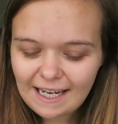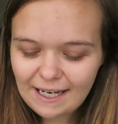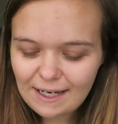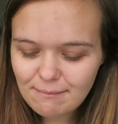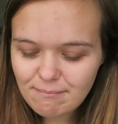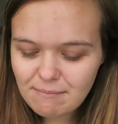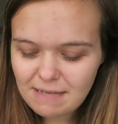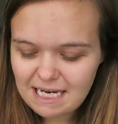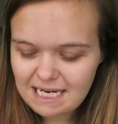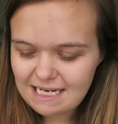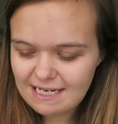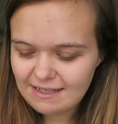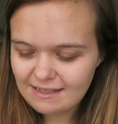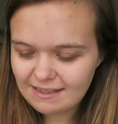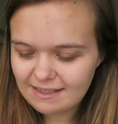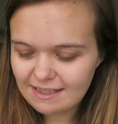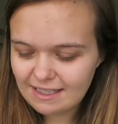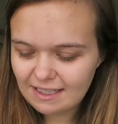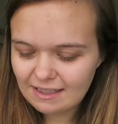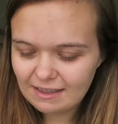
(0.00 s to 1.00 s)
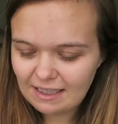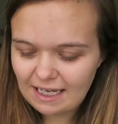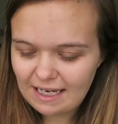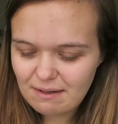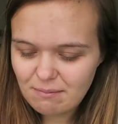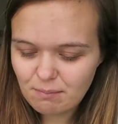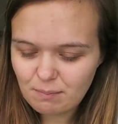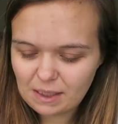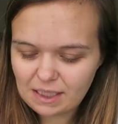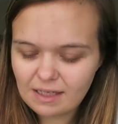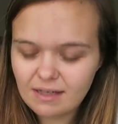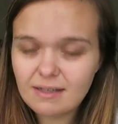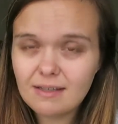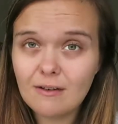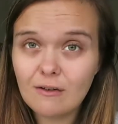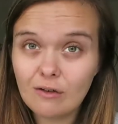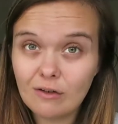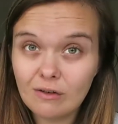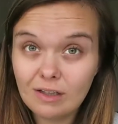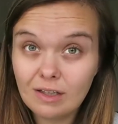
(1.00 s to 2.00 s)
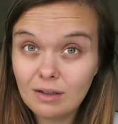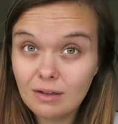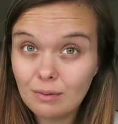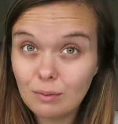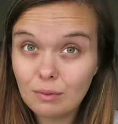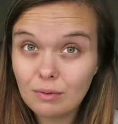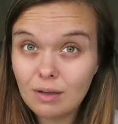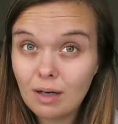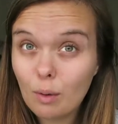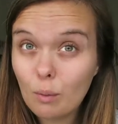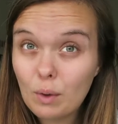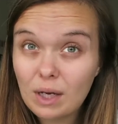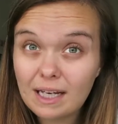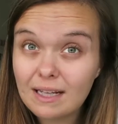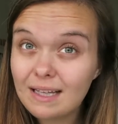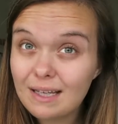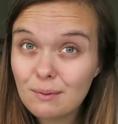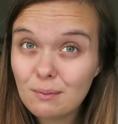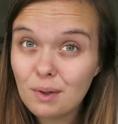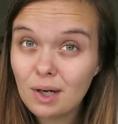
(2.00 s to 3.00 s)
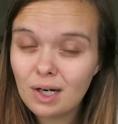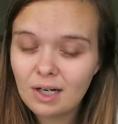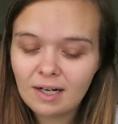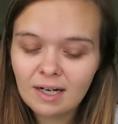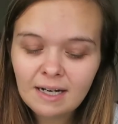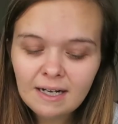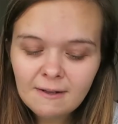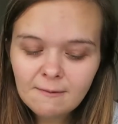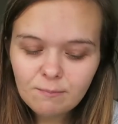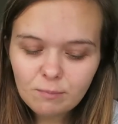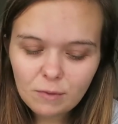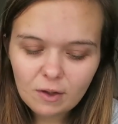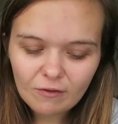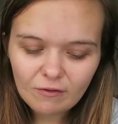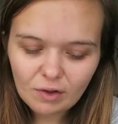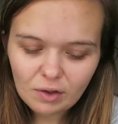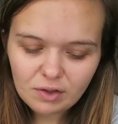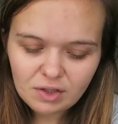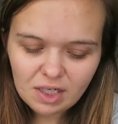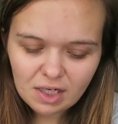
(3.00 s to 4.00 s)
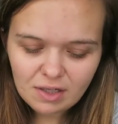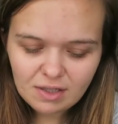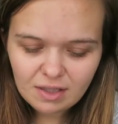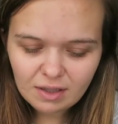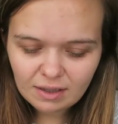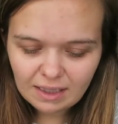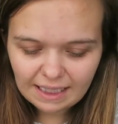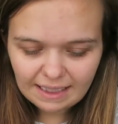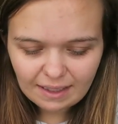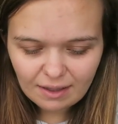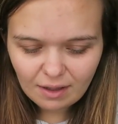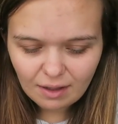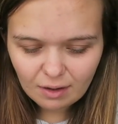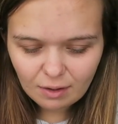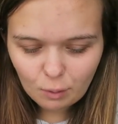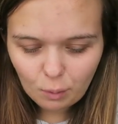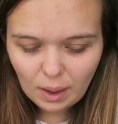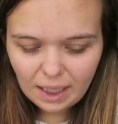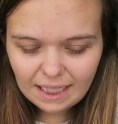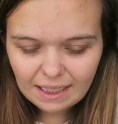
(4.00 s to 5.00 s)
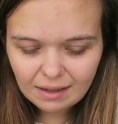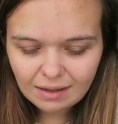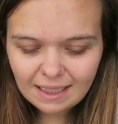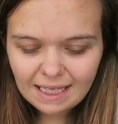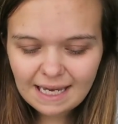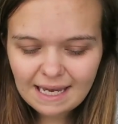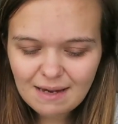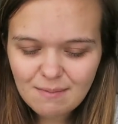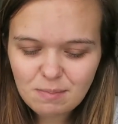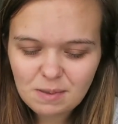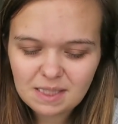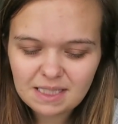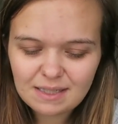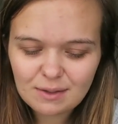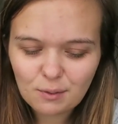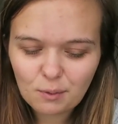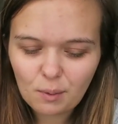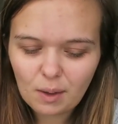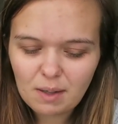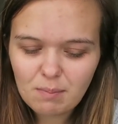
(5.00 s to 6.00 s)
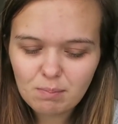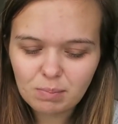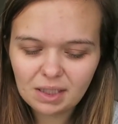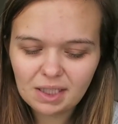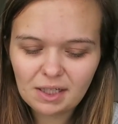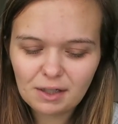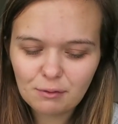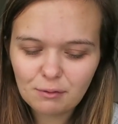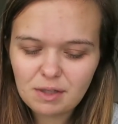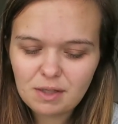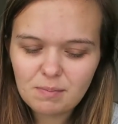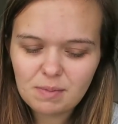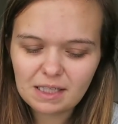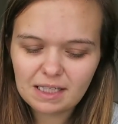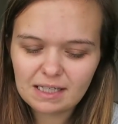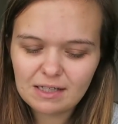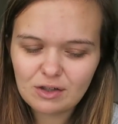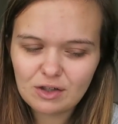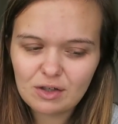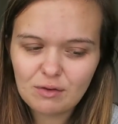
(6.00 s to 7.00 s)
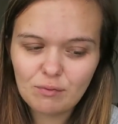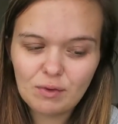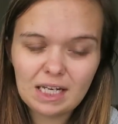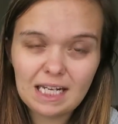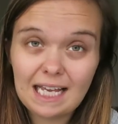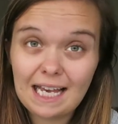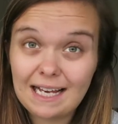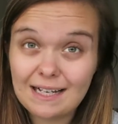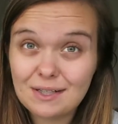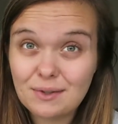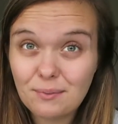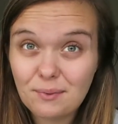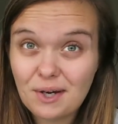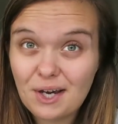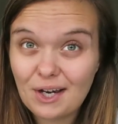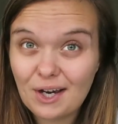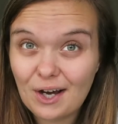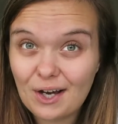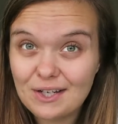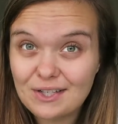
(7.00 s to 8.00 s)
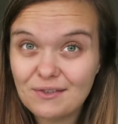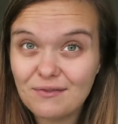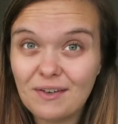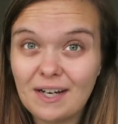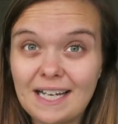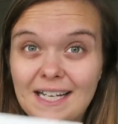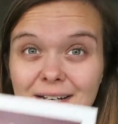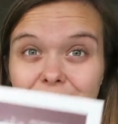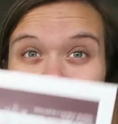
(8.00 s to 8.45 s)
it means that, like, because of little wiggly one, the photos are, like, quite clear but still quite blurry because she really had to work hard to find